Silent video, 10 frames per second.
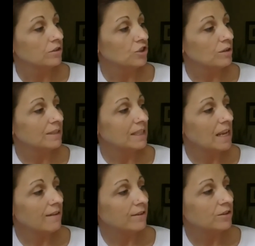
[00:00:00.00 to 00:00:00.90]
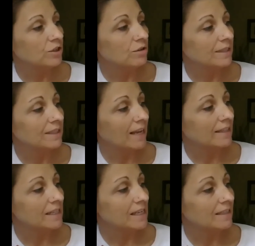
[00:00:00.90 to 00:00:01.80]
She was even too
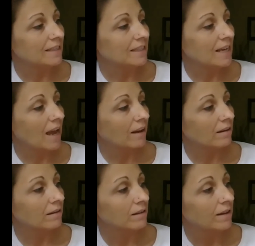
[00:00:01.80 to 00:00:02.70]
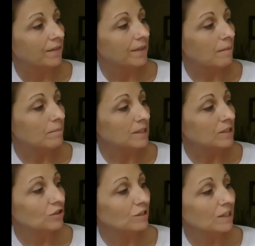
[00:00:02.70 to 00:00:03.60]
sad to eat snack that Mr.